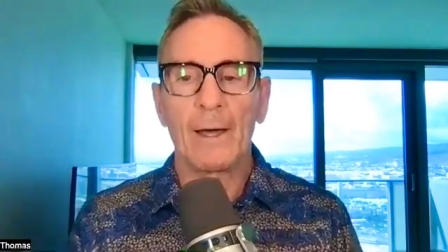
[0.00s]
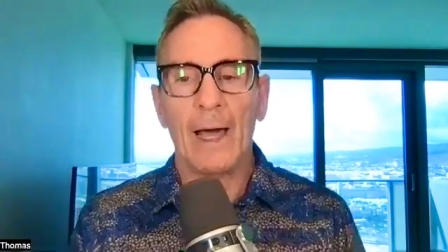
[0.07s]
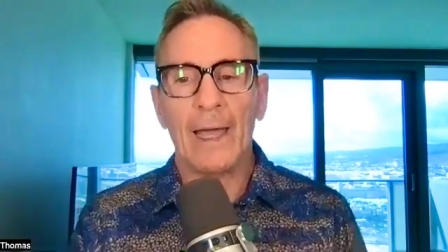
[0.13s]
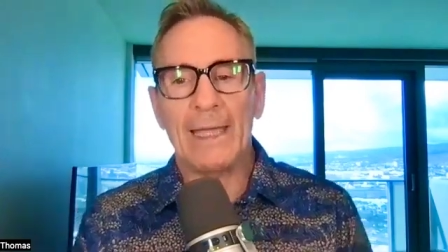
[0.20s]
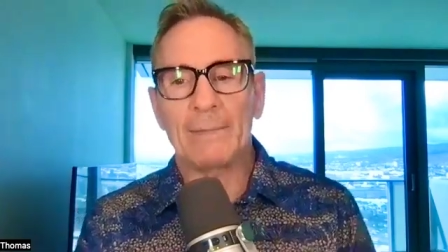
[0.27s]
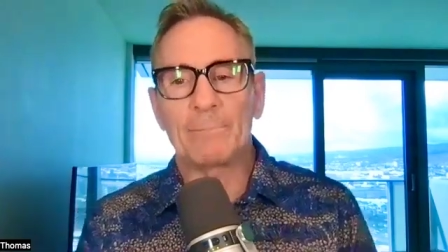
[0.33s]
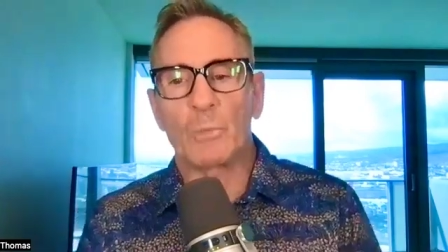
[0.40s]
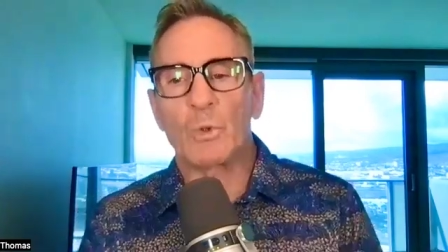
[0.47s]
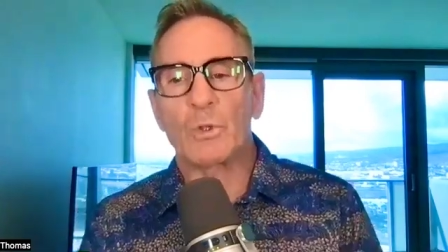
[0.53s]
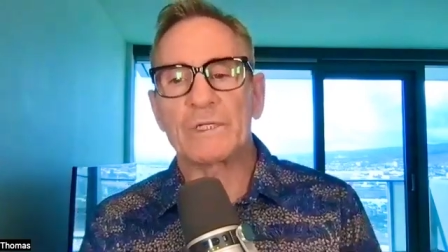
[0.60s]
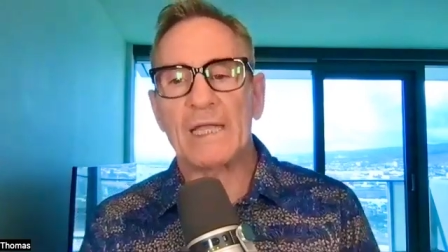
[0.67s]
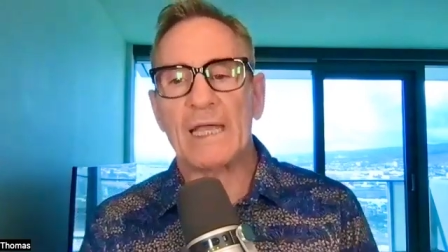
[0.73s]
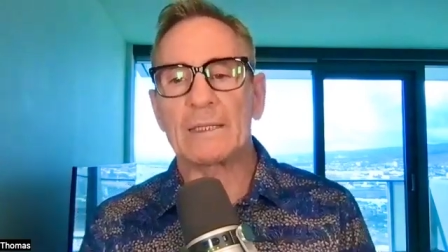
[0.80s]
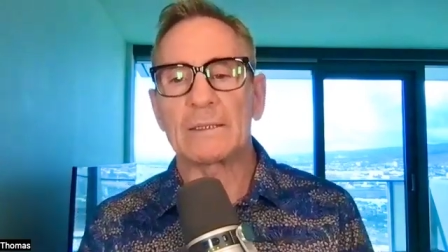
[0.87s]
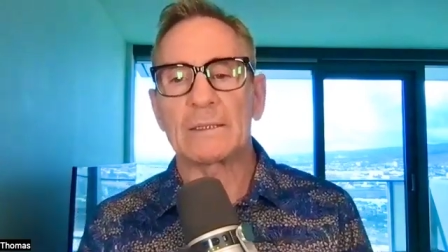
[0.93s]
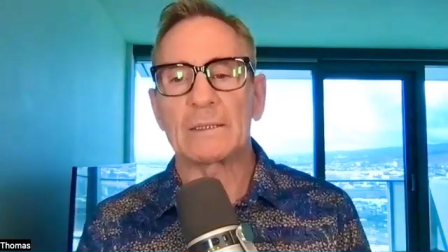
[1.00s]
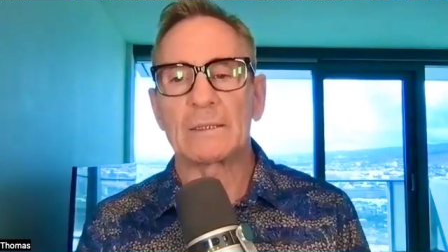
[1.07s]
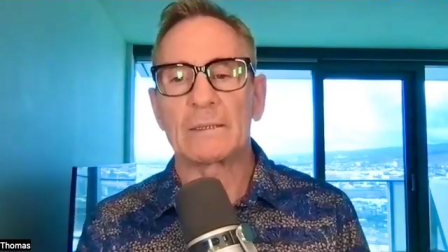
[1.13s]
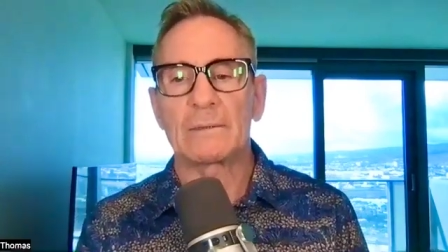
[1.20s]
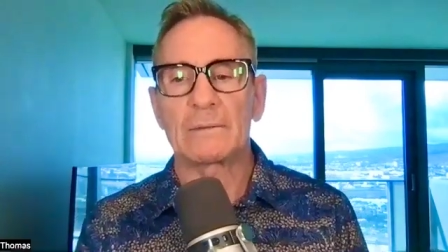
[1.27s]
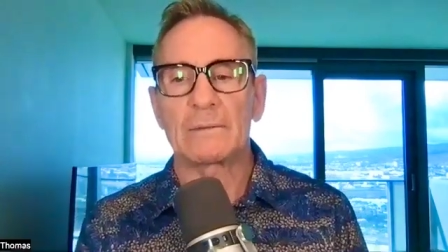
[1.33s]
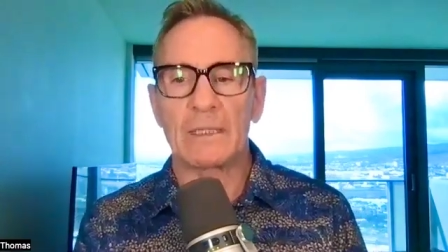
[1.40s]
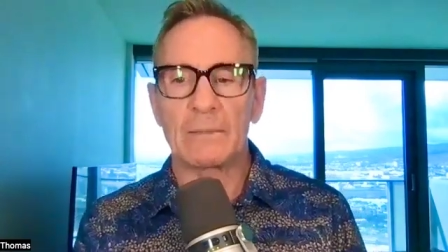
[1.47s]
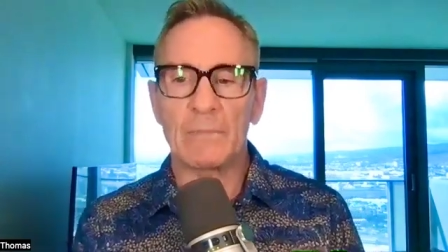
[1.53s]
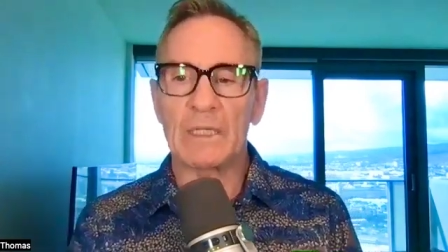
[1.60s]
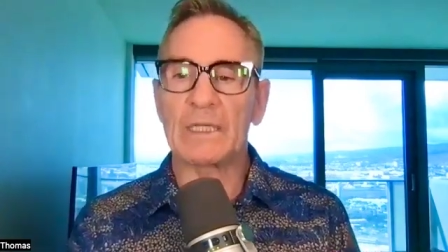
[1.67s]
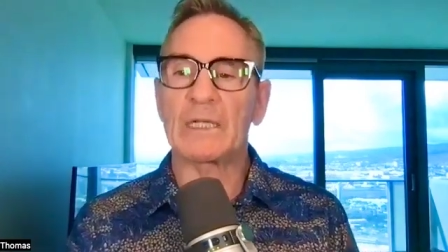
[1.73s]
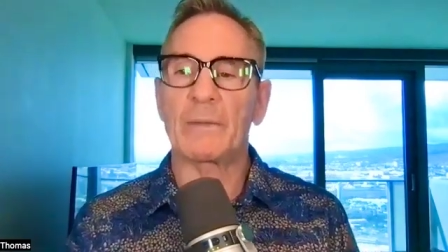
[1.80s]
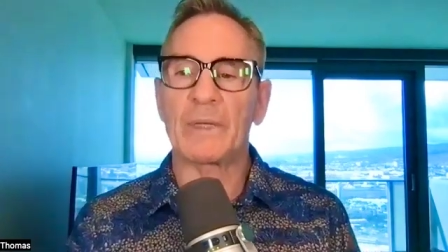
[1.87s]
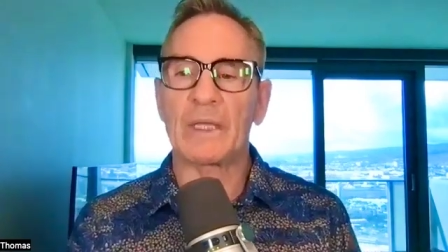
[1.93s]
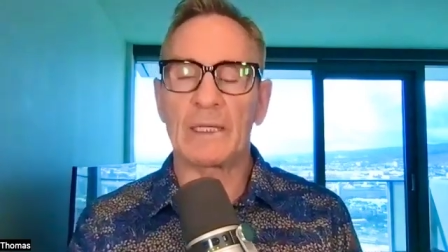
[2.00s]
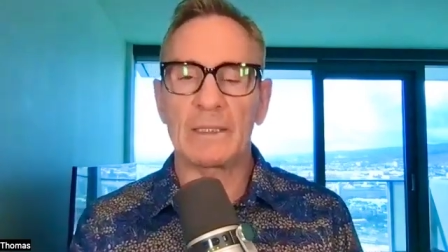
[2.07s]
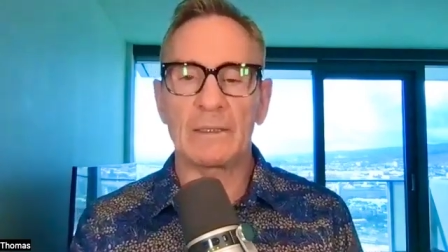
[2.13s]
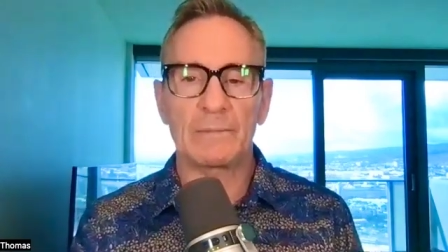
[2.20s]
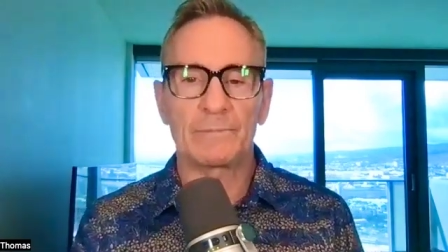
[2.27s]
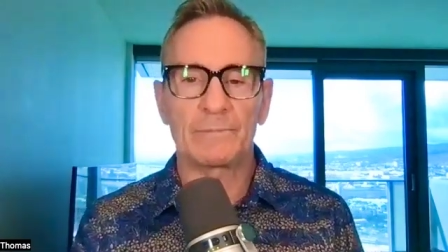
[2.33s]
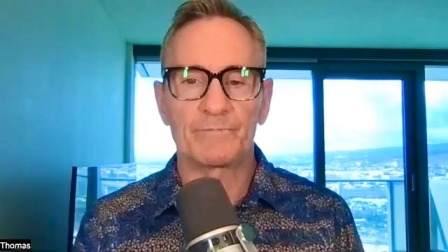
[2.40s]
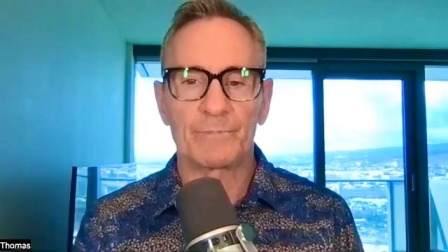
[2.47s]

I had more debt than money coming in.